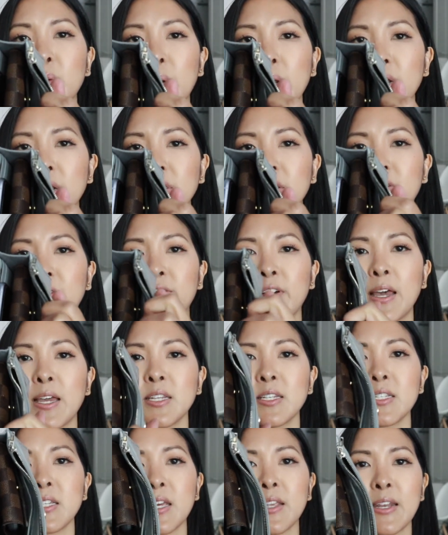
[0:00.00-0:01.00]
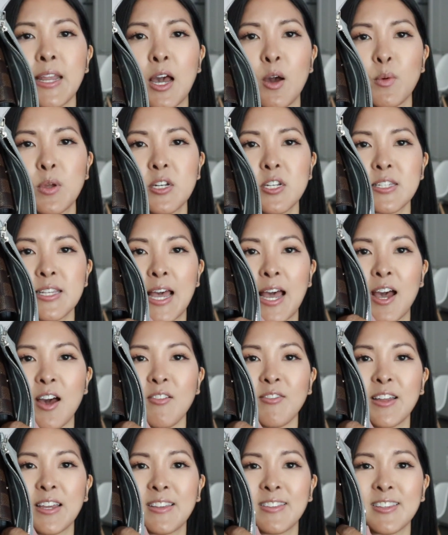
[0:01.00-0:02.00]
right in the front, and now we just
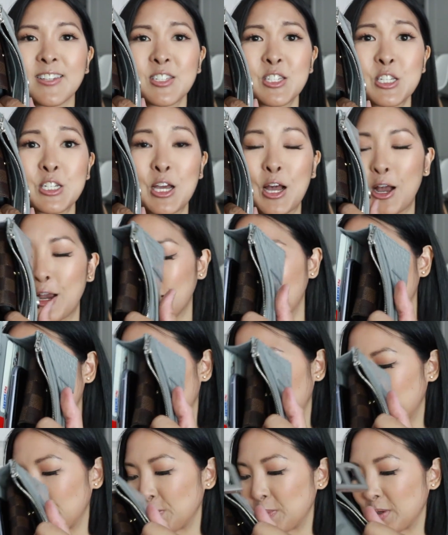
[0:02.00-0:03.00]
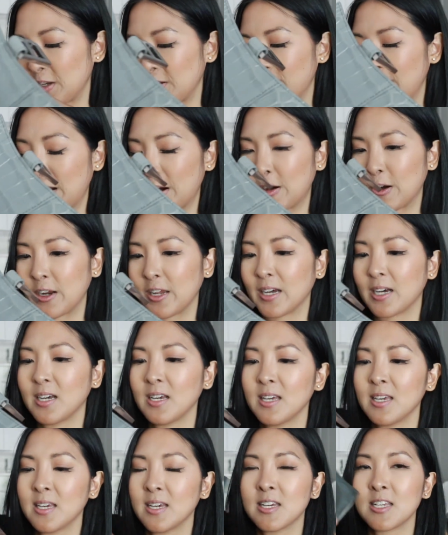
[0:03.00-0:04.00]
have like this tiny little bit of area.
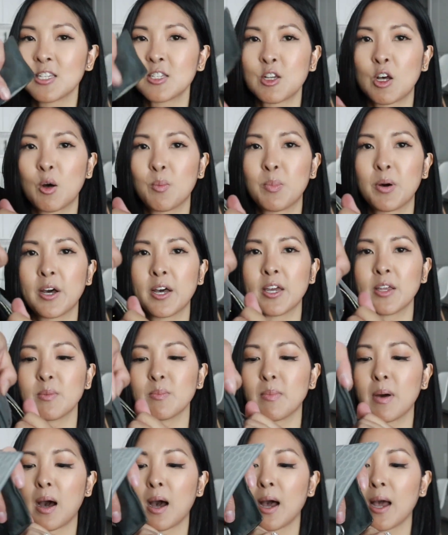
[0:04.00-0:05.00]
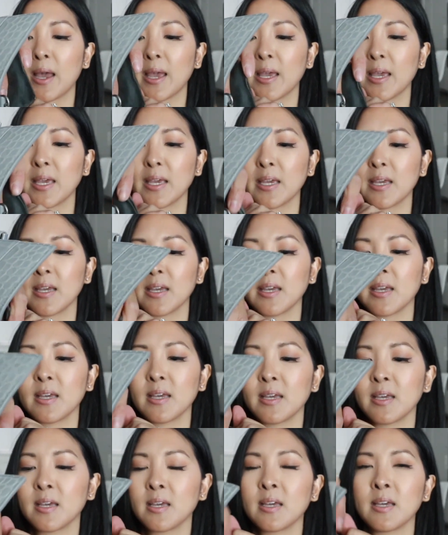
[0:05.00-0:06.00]
So I'll put my
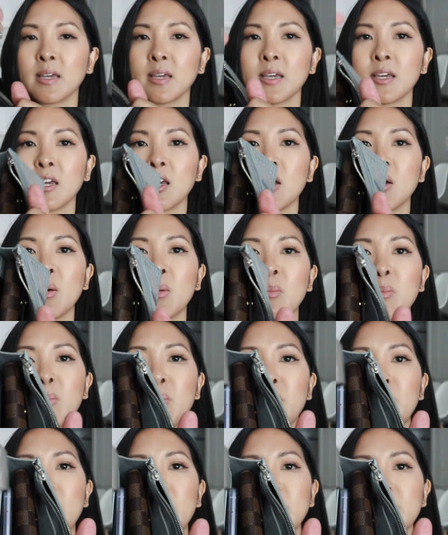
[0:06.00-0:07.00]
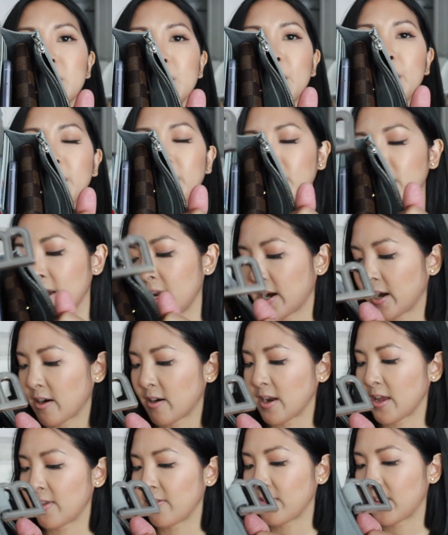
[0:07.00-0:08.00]
purse hook there,
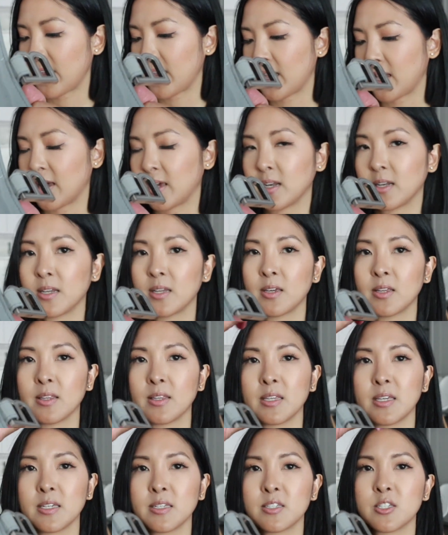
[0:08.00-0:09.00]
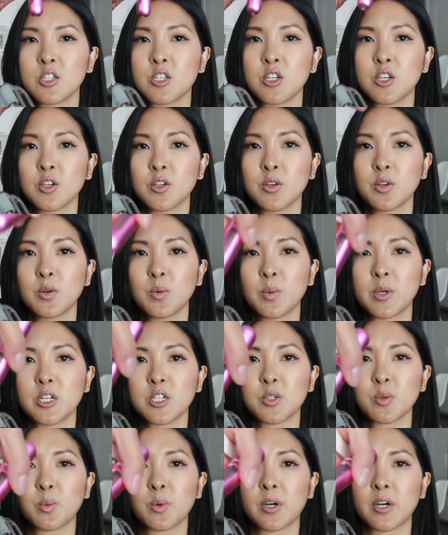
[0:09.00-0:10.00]
and then these 2,
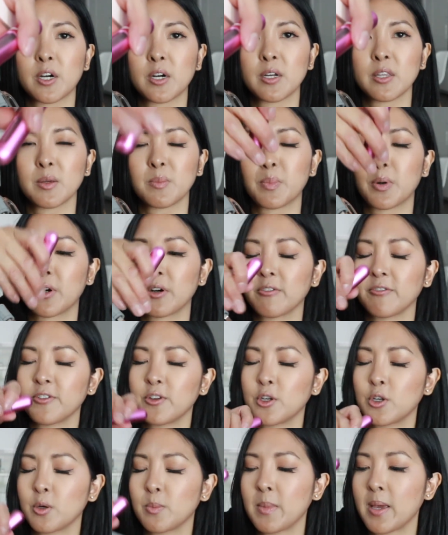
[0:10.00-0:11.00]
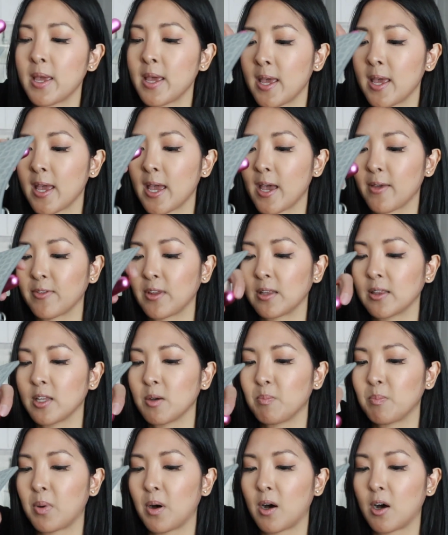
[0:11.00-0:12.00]
which were the perfume and the
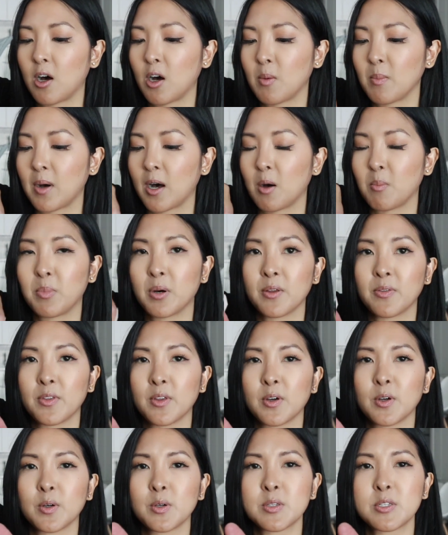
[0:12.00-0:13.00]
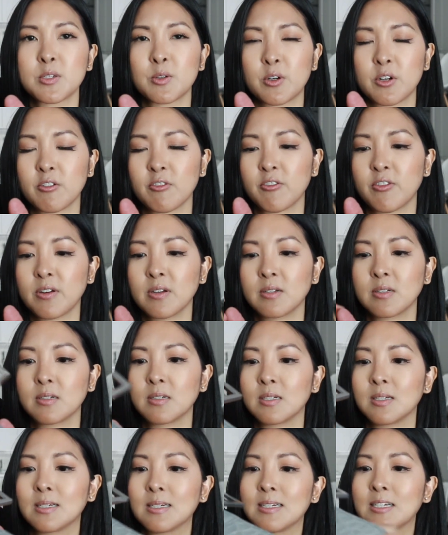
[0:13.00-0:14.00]
lip balm, I'll put those sort of
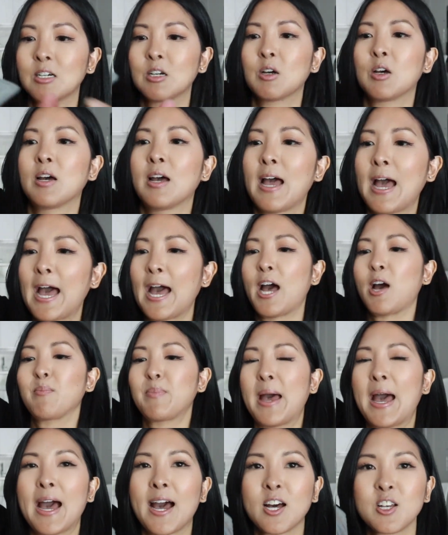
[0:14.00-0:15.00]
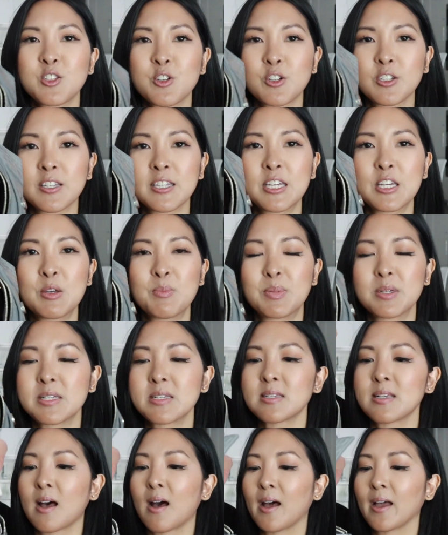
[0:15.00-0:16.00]
haphazardly
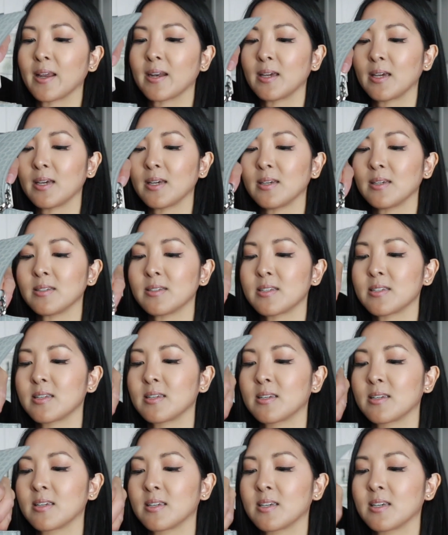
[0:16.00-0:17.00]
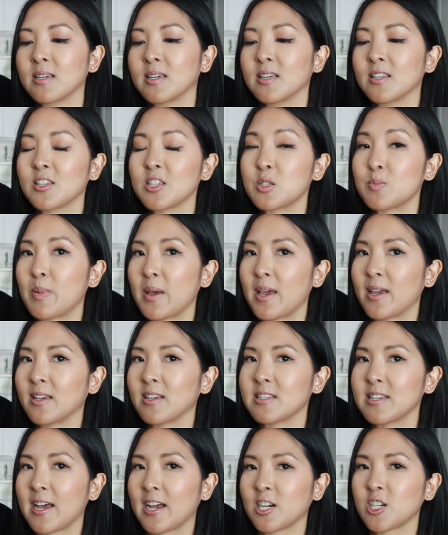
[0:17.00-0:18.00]
beside it. This bag
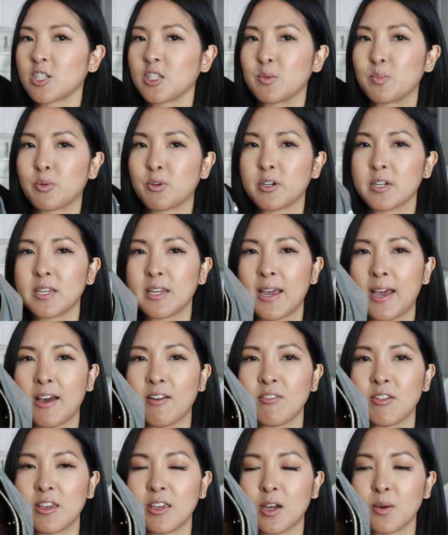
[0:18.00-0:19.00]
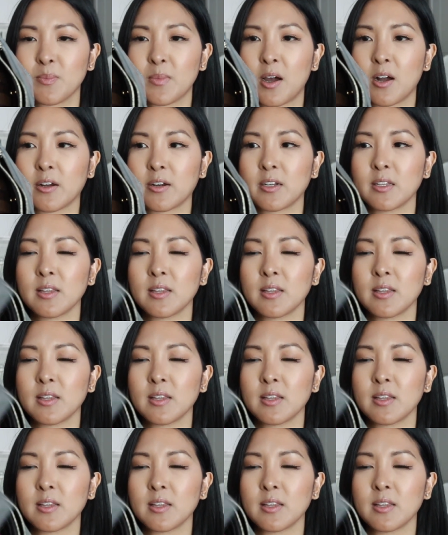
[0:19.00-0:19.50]
is actually pretty heavy. I'm not gonna